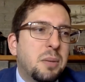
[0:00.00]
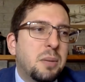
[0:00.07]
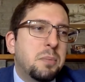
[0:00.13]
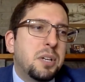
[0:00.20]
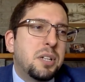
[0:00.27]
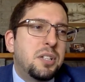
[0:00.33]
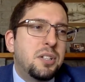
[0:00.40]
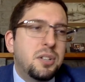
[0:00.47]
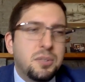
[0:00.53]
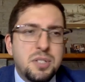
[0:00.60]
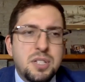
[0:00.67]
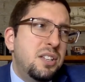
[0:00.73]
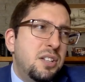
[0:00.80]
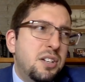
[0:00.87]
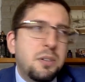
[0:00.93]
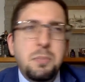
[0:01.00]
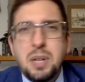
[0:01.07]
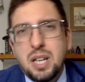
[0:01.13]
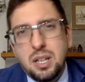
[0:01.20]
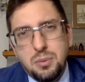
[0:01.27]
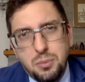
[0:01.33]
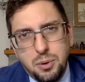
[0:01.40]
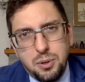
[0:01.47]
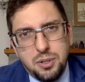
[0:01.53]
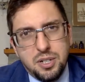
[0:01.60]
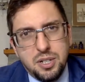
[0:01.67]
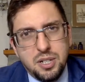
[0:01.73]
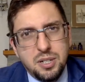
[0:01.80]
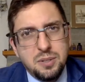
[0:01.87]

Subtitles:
but you could make it work,